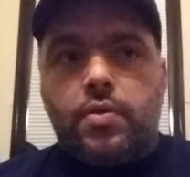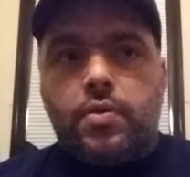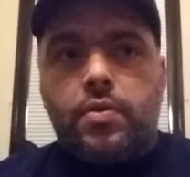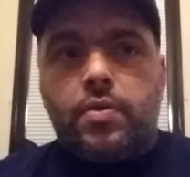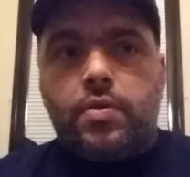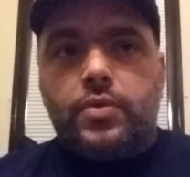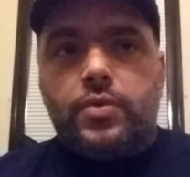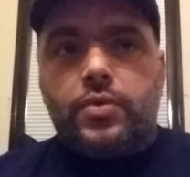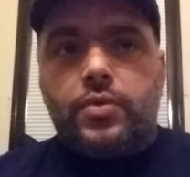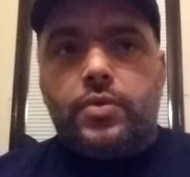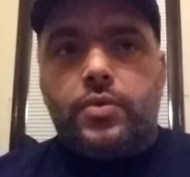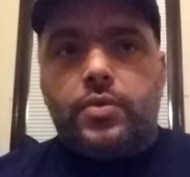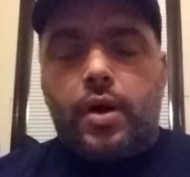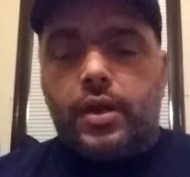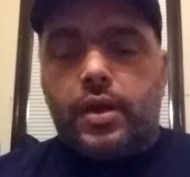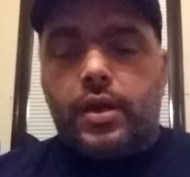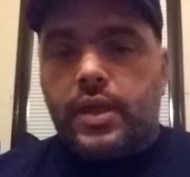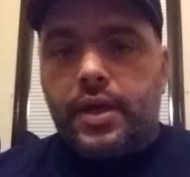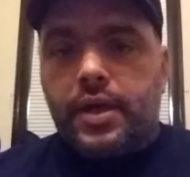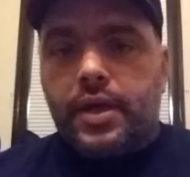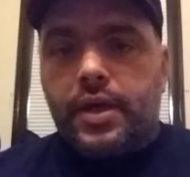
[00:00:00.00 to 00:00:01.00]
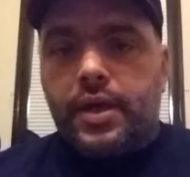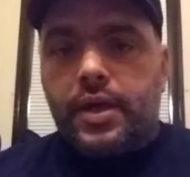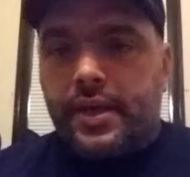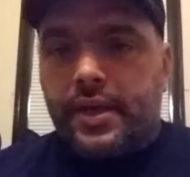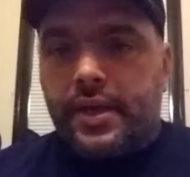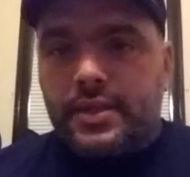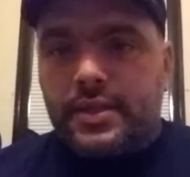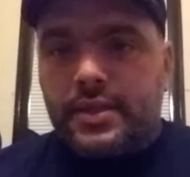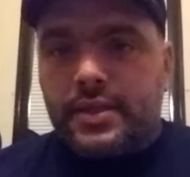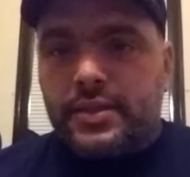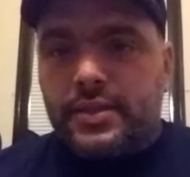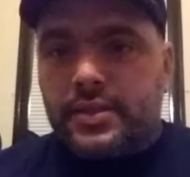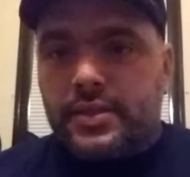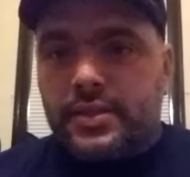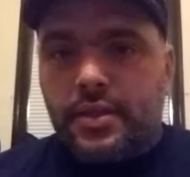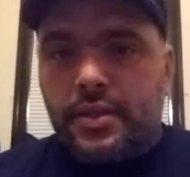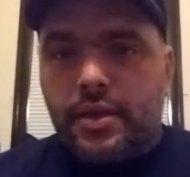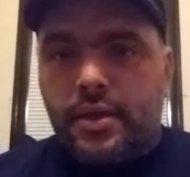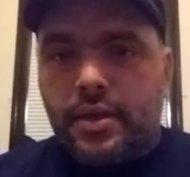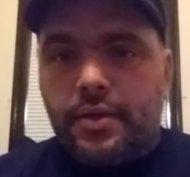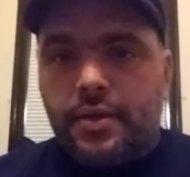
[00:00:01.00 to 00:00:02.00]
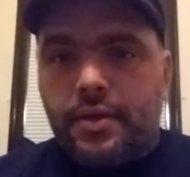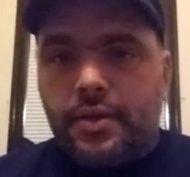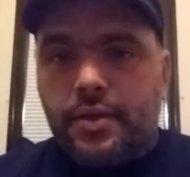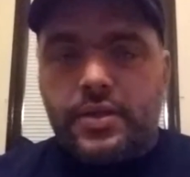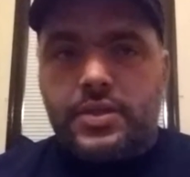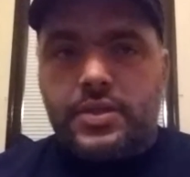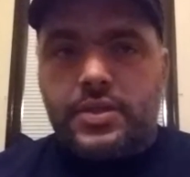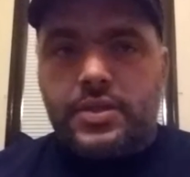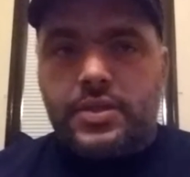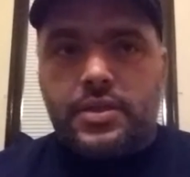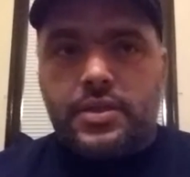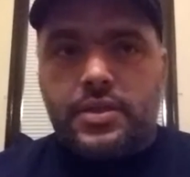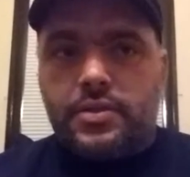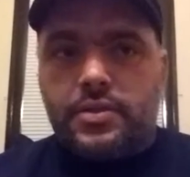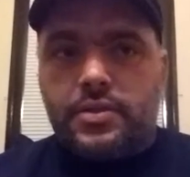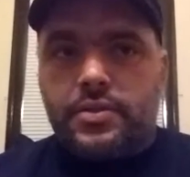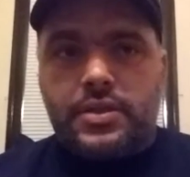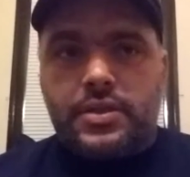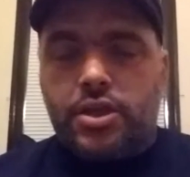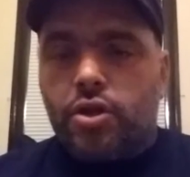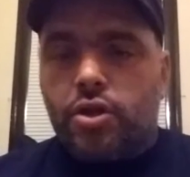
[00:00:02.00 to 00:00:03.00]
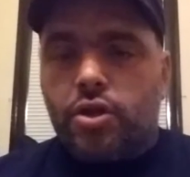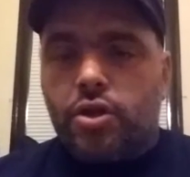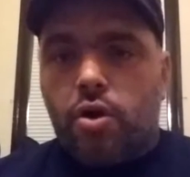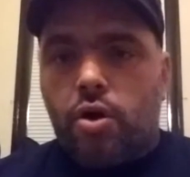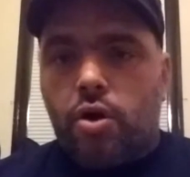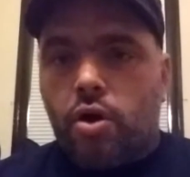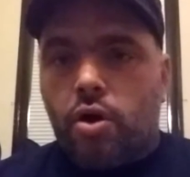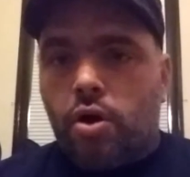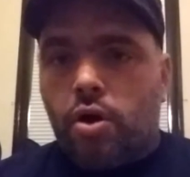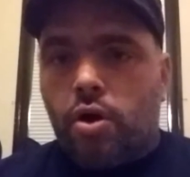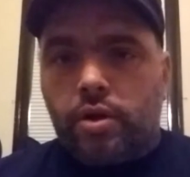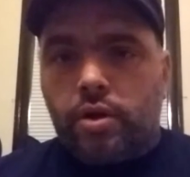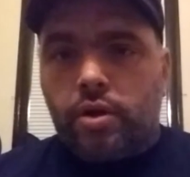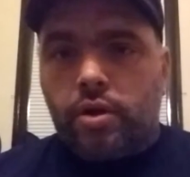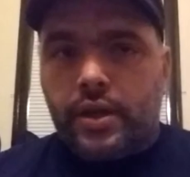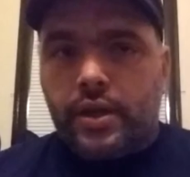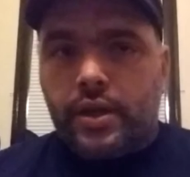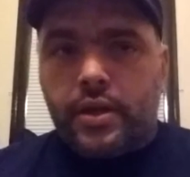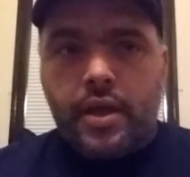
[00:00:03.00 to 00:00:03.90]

wrote a letter, I guess, to the city hall, and